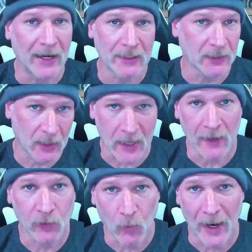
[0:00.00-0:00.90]
I didn't
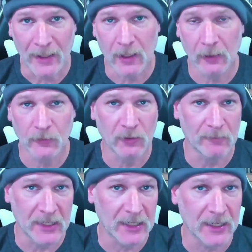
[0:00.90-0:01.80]
like the white color. To
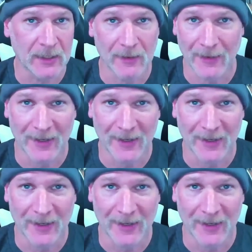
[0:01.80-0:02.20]
me,